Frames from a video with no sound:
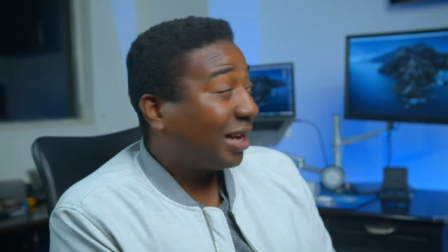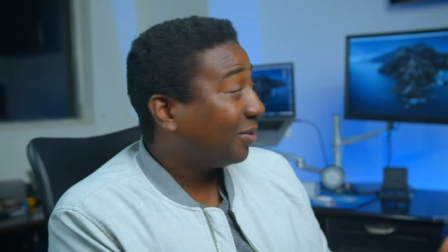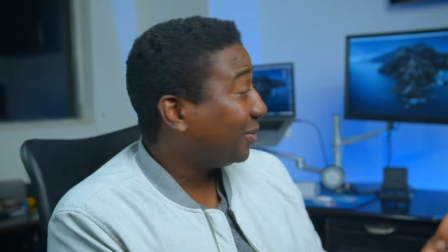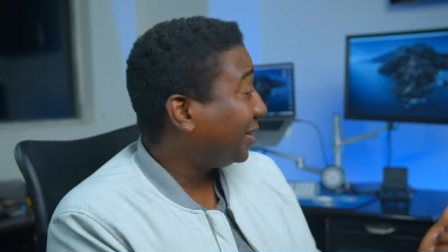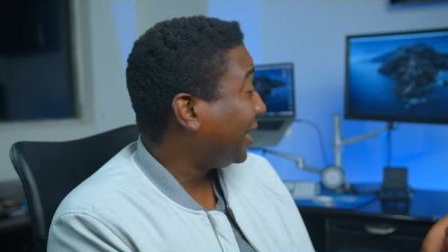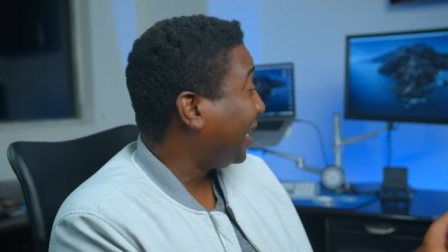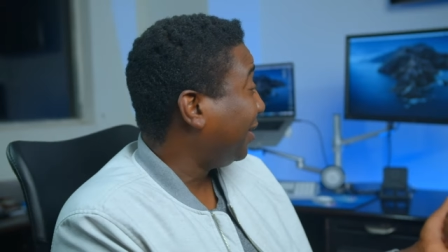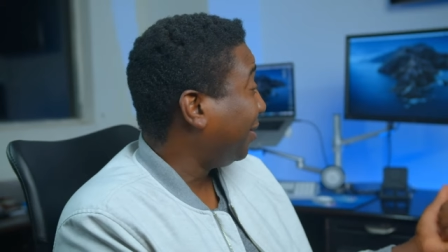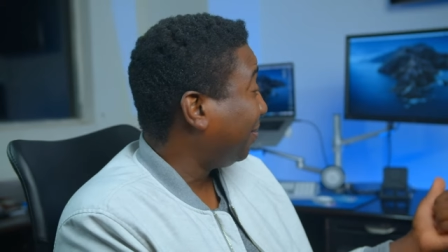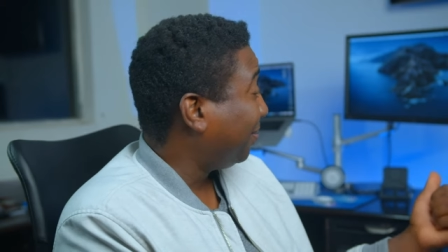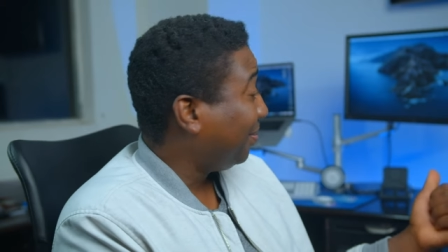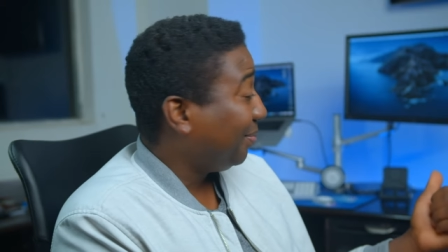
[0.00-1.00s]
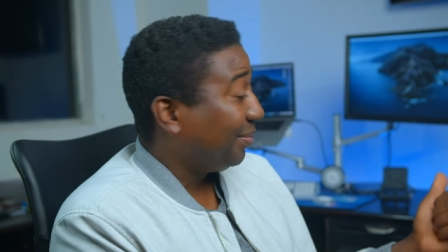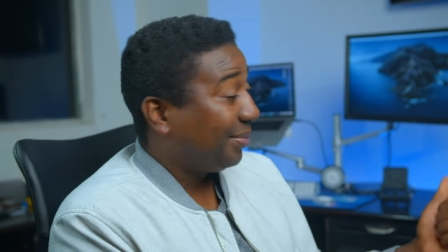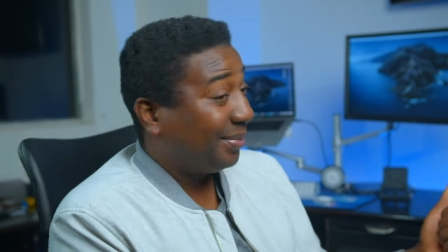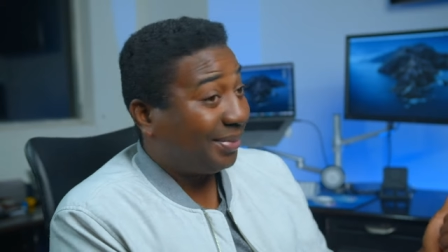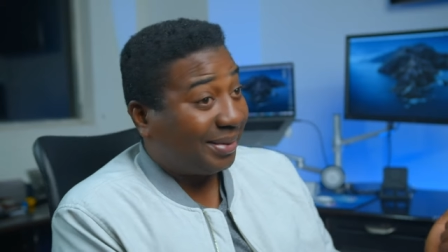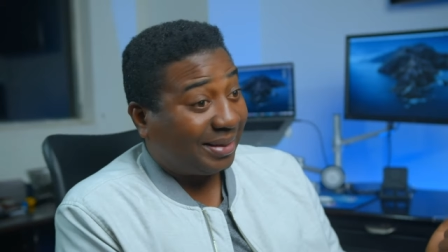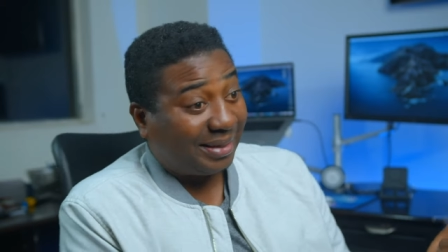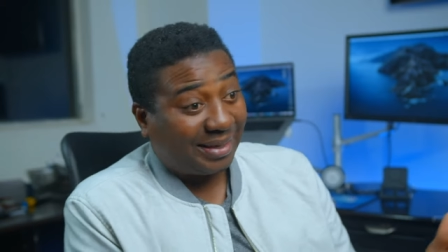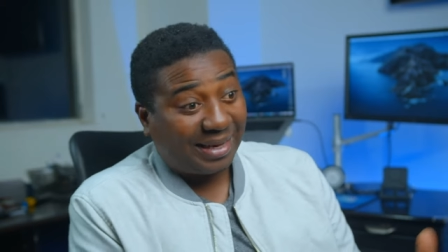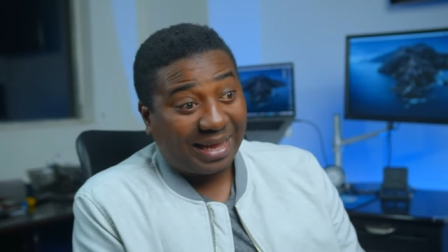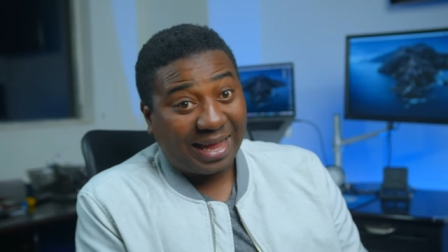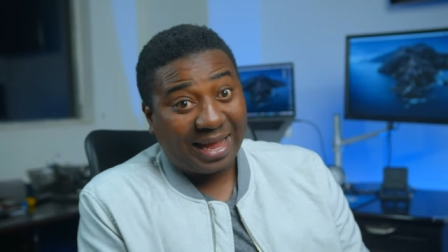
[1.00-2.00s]
I could stand up
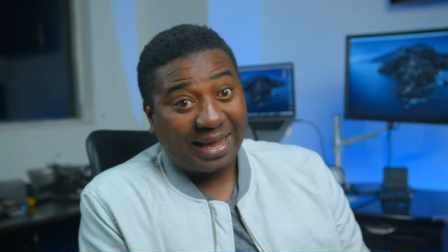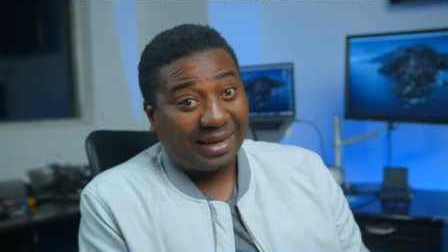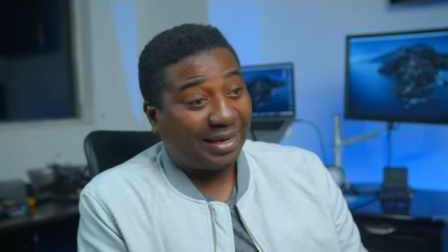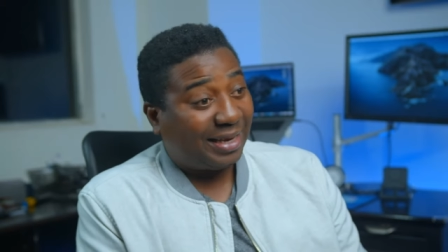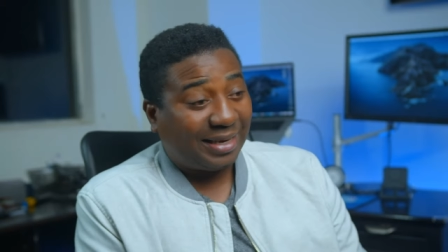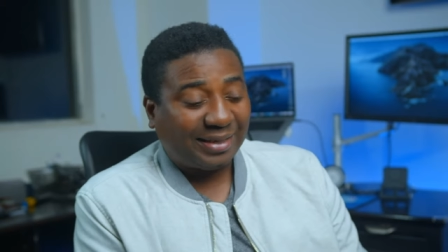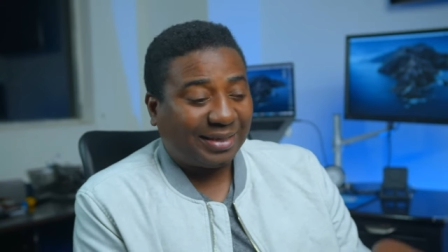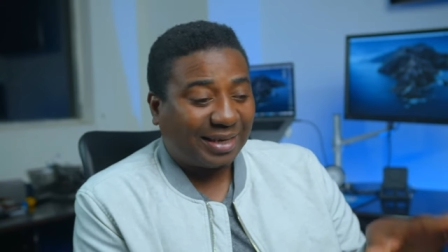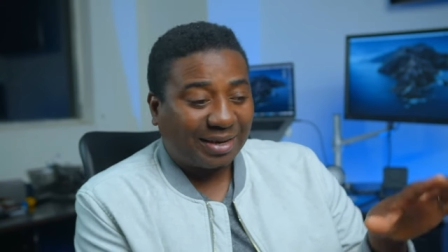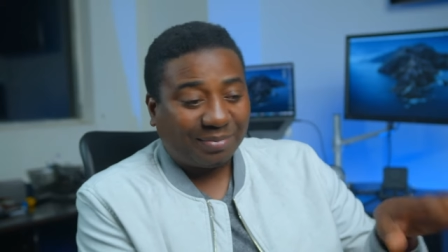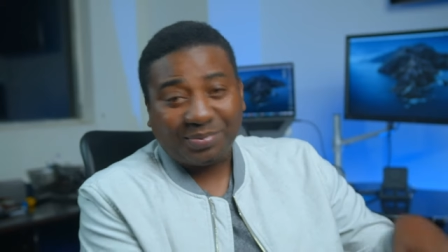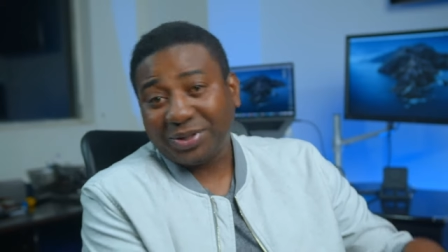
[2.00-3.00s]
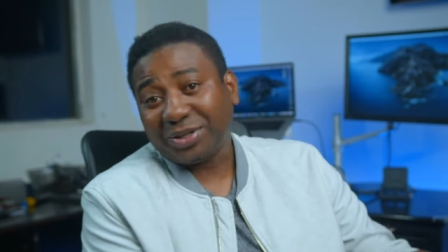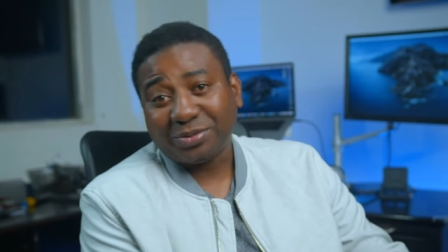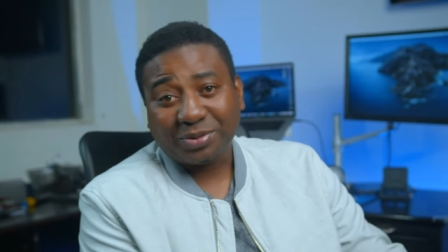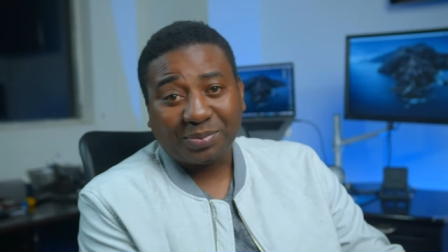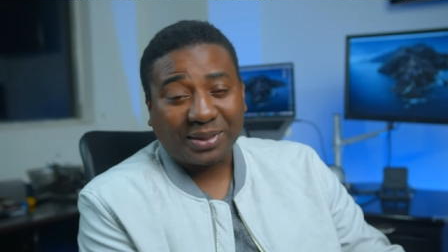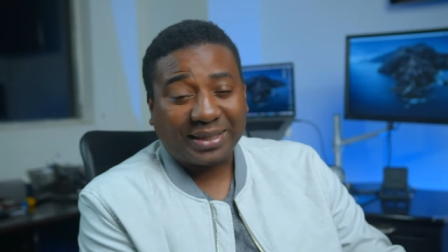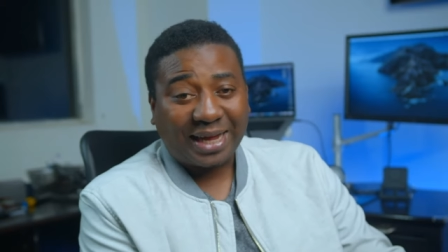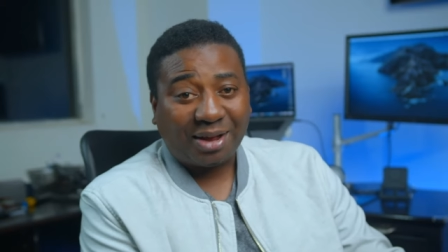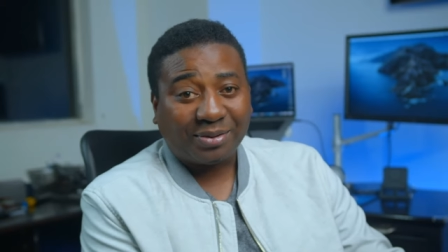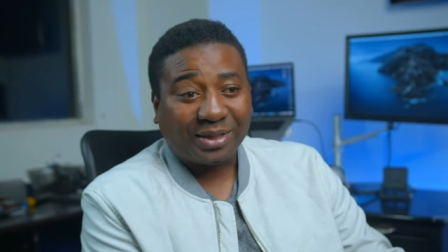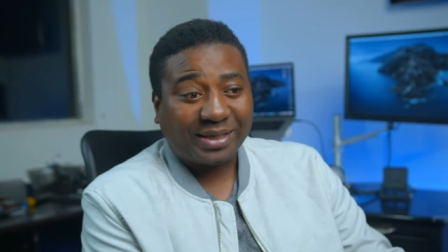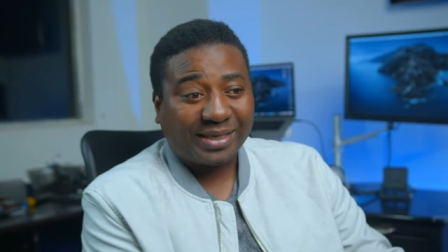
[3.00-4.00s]
and the computer would be
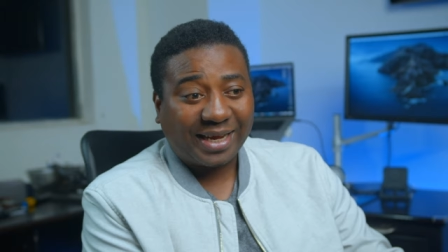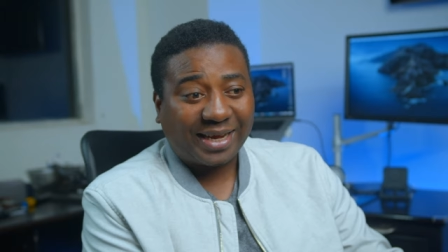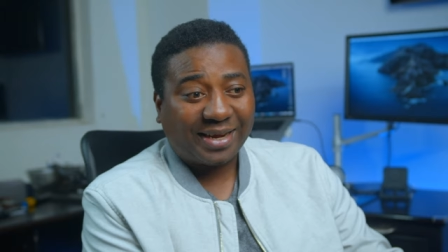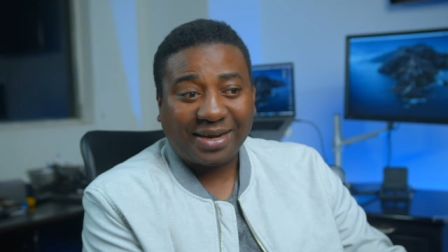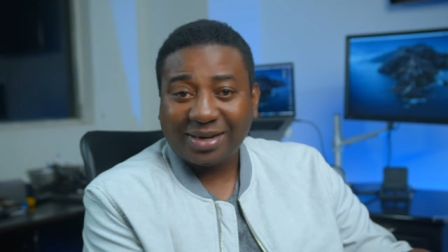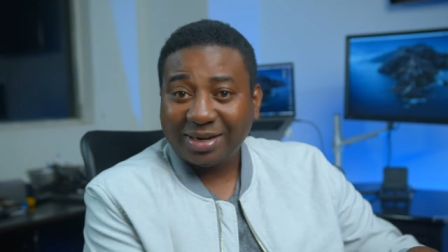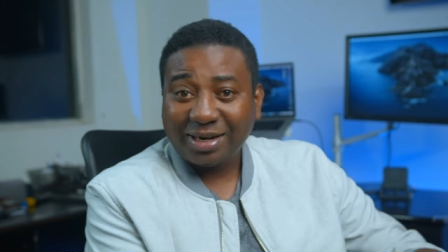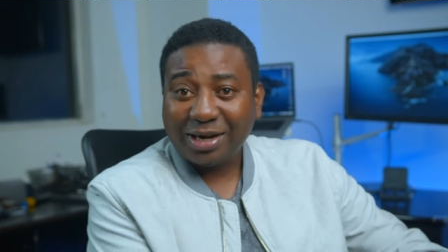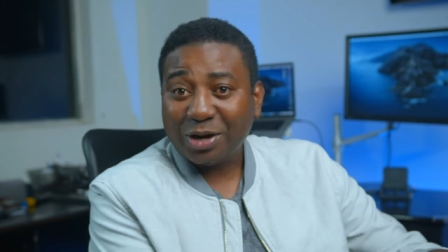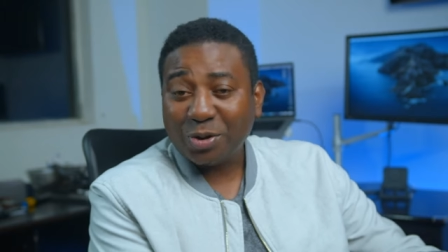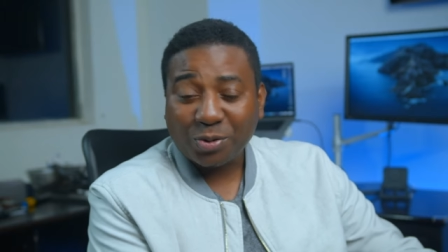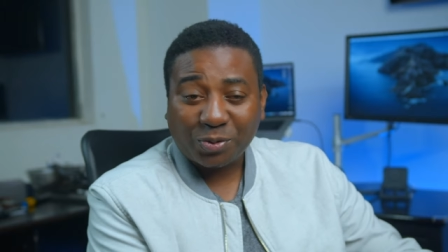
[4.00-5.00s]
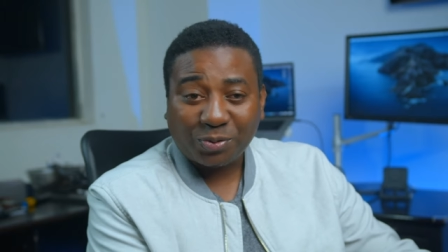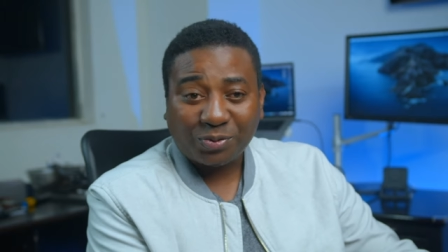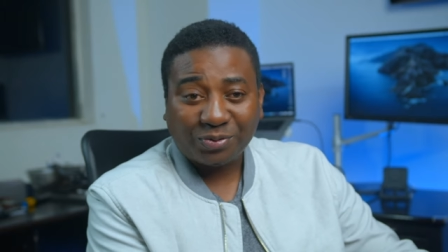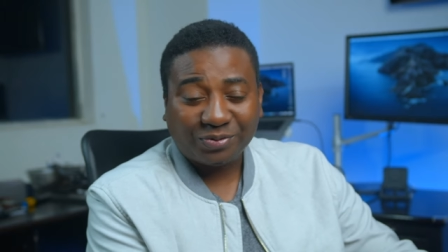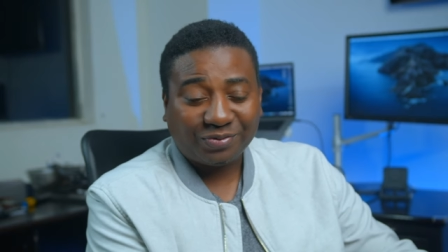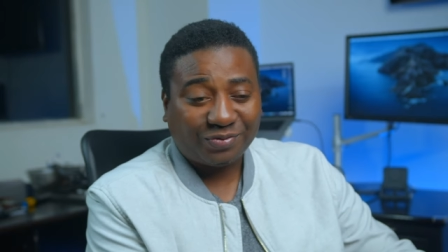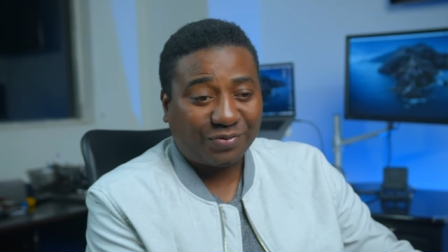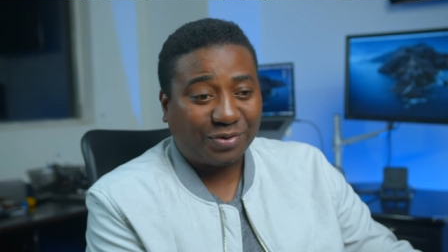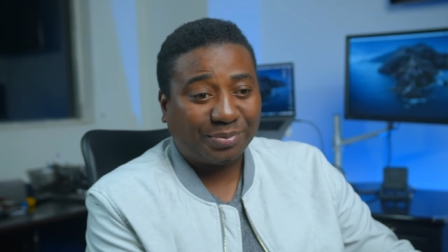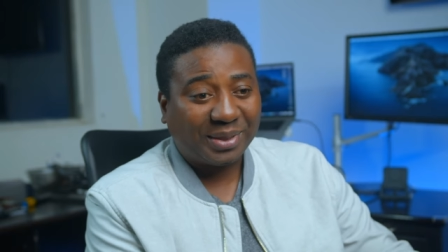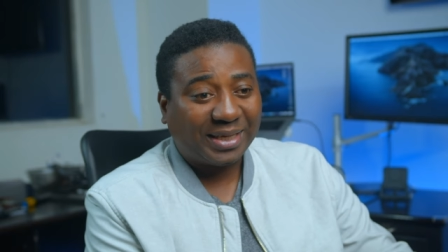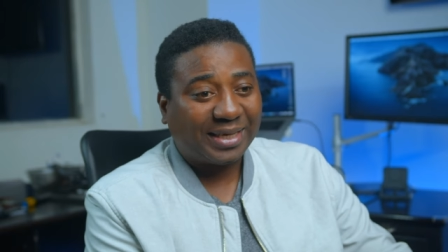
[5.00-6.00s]
down there low for
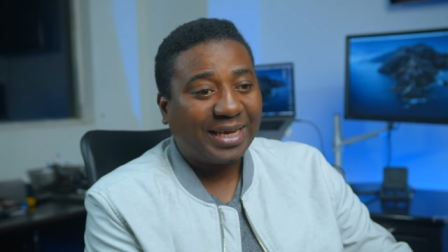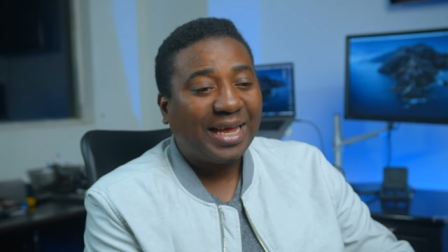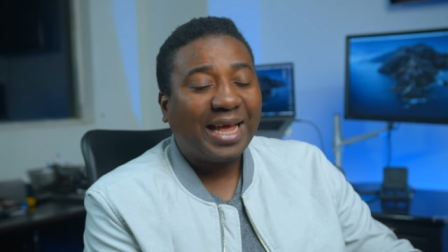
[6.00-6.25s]
me.